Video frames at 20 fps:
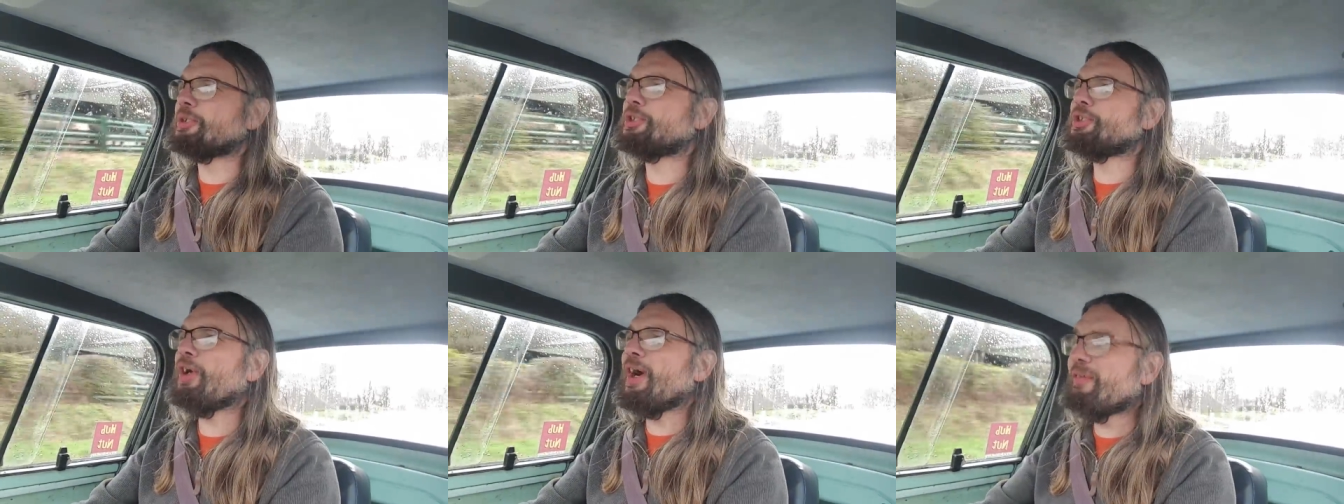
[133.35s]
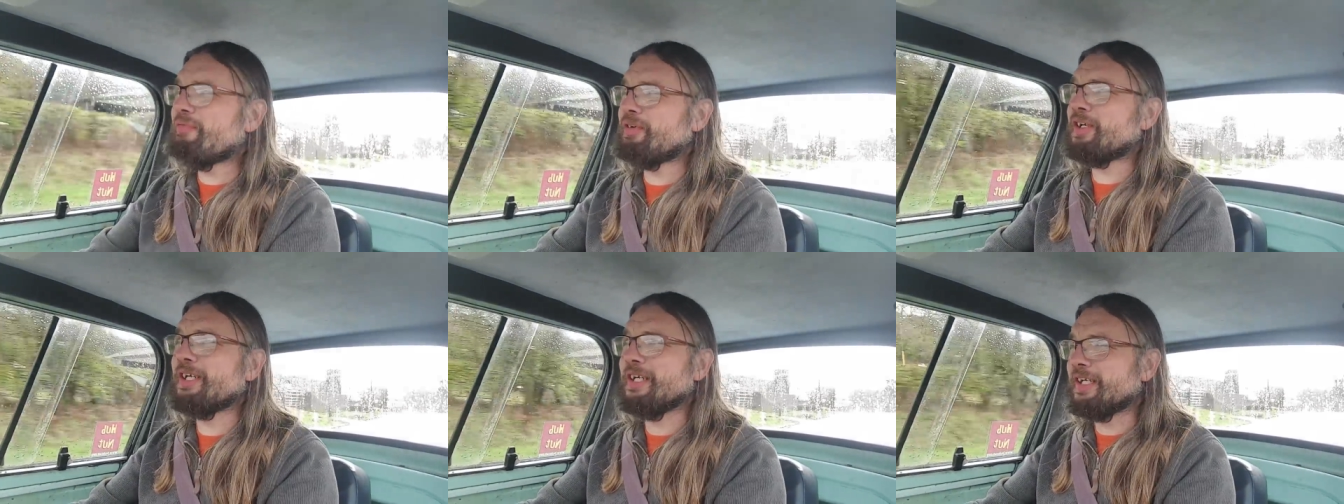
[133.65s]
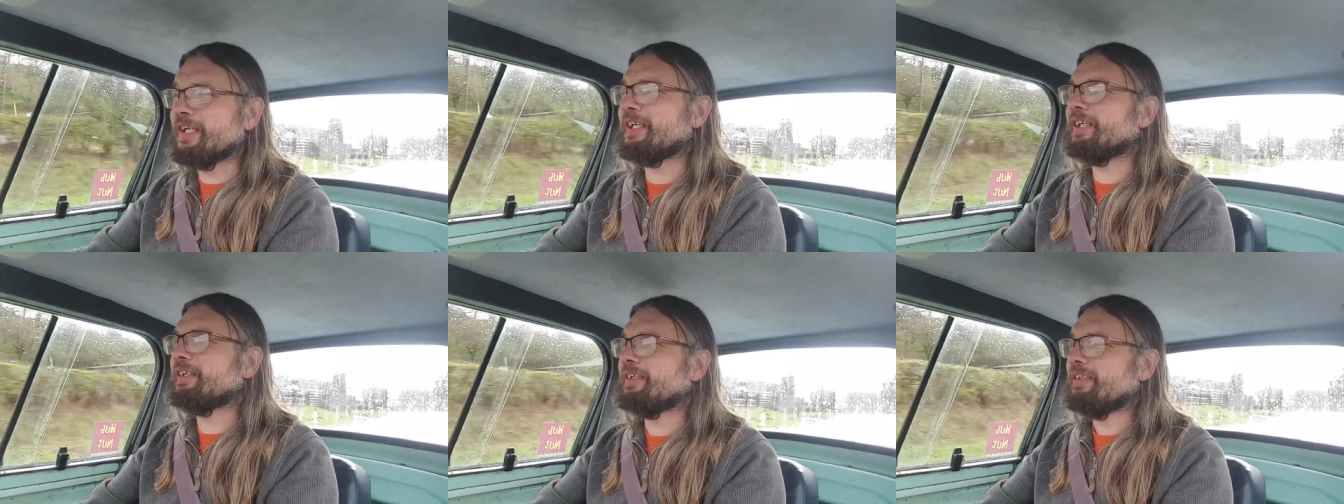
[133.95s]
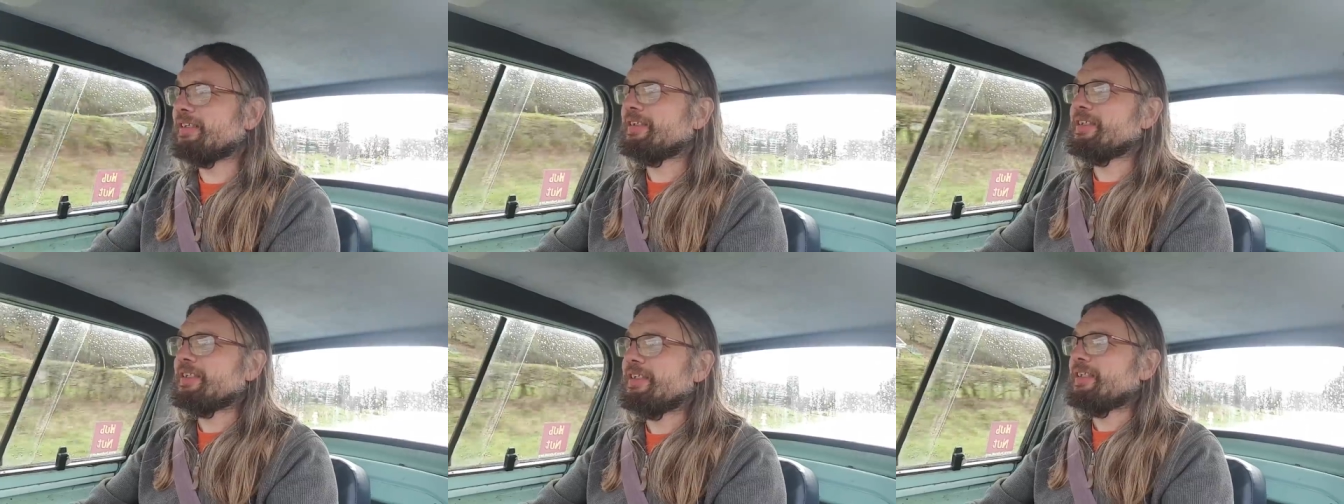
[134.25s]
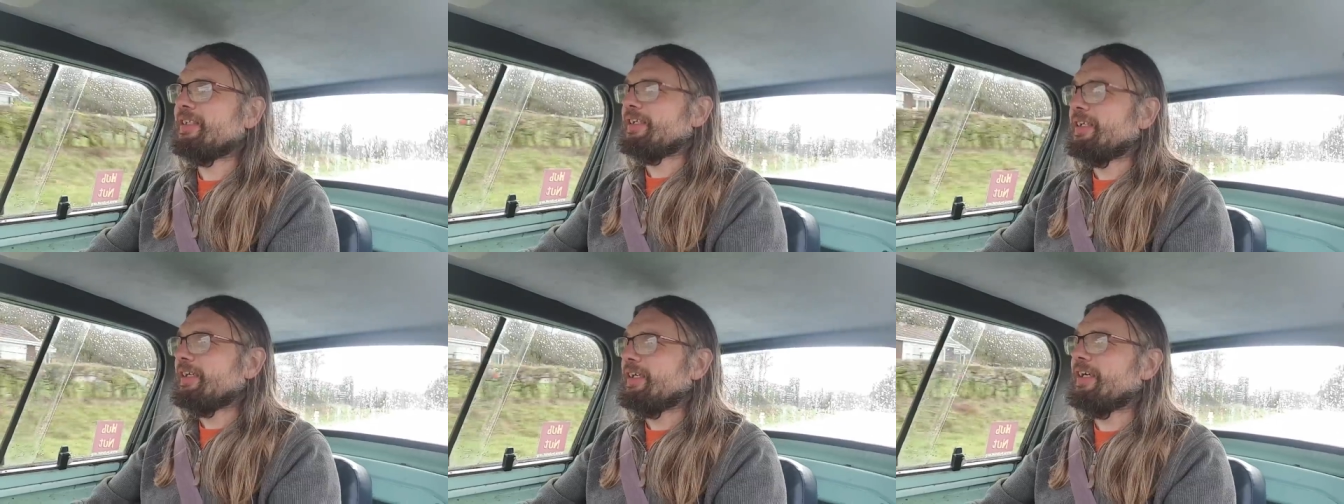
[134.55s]
travelling.
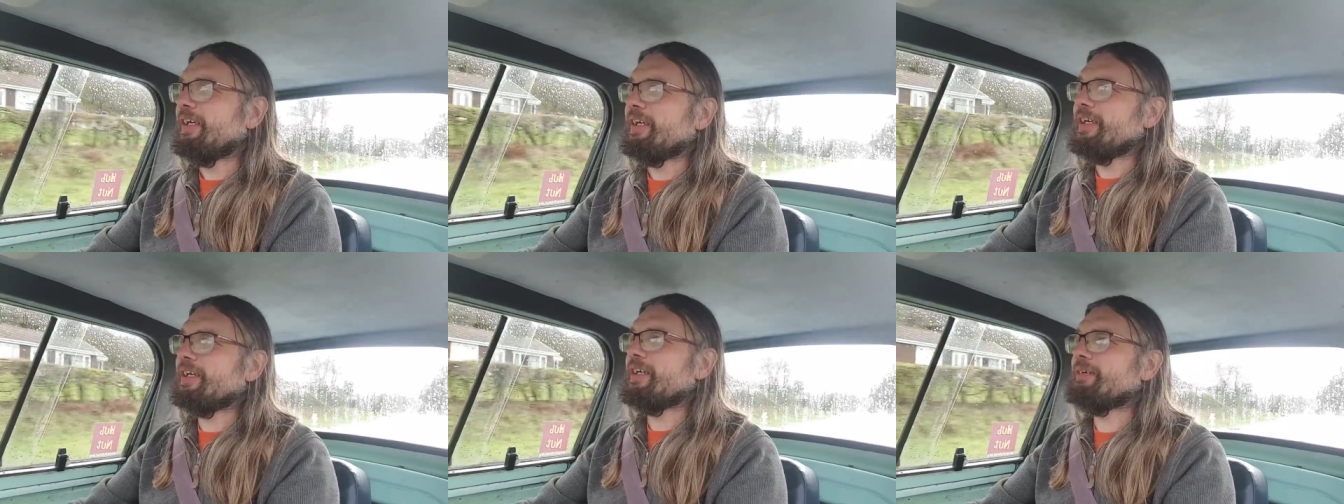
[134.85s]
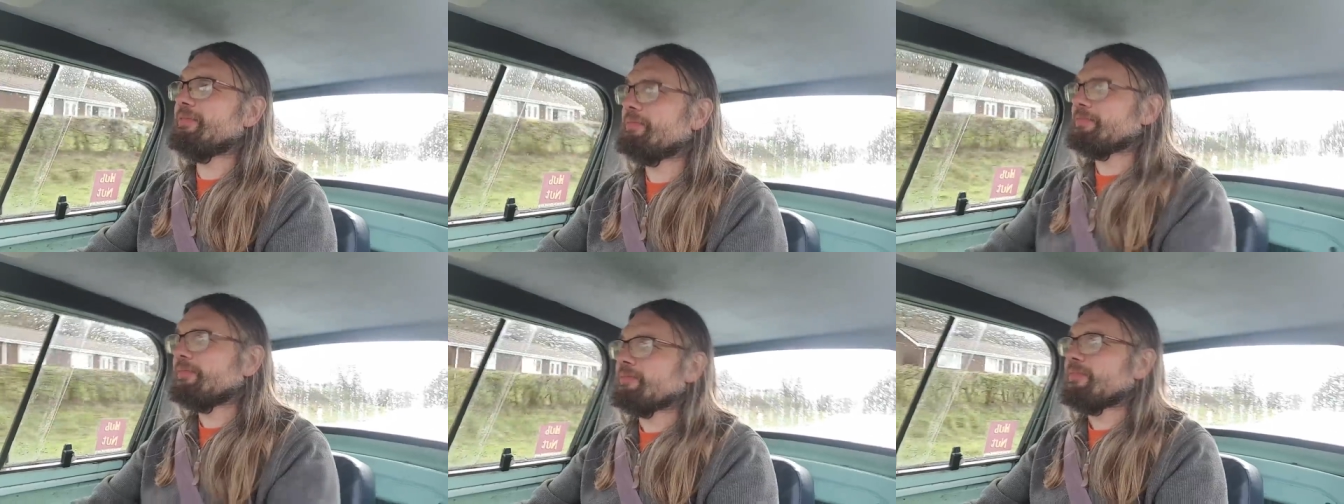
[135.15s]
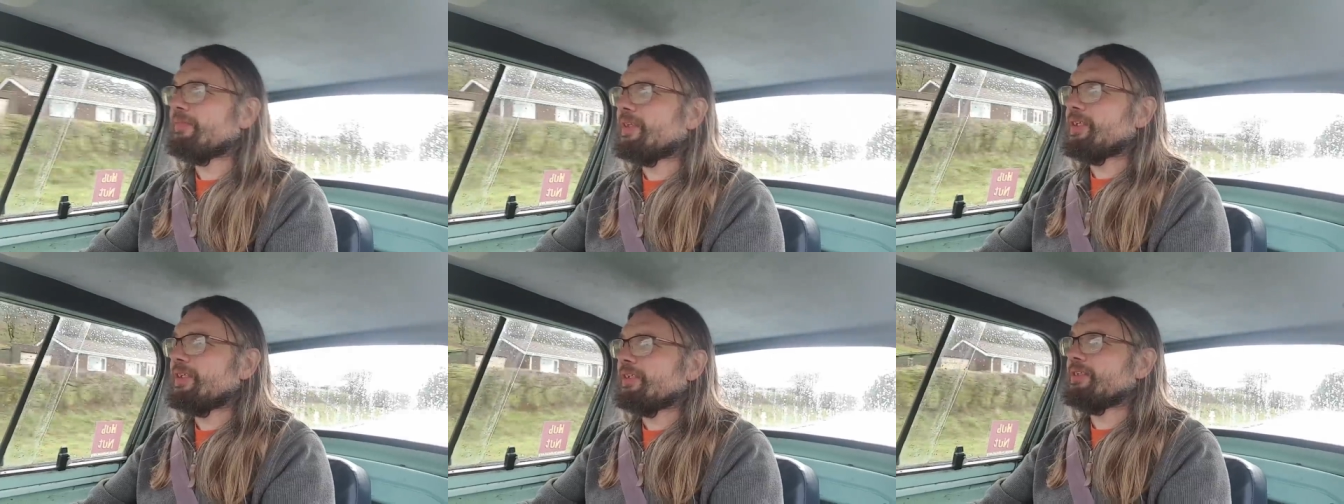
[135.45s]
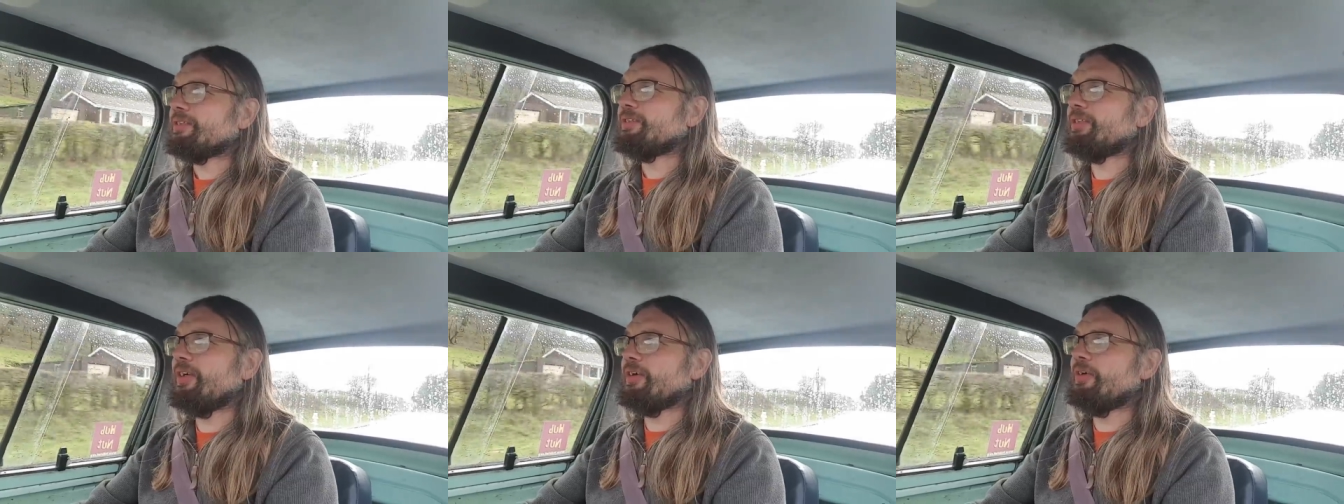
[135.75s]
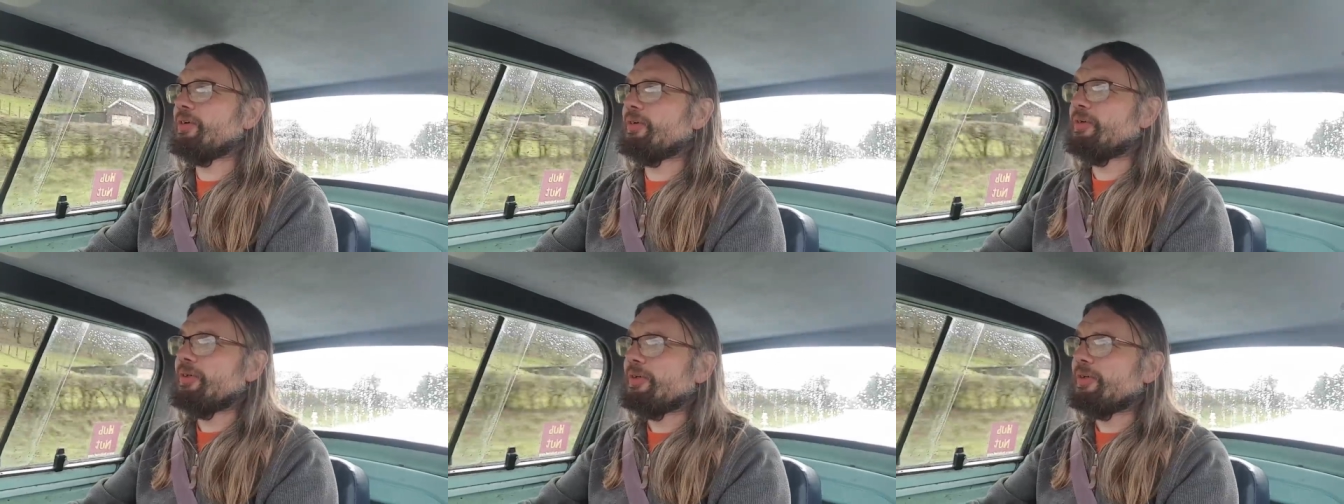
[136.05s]
Um, so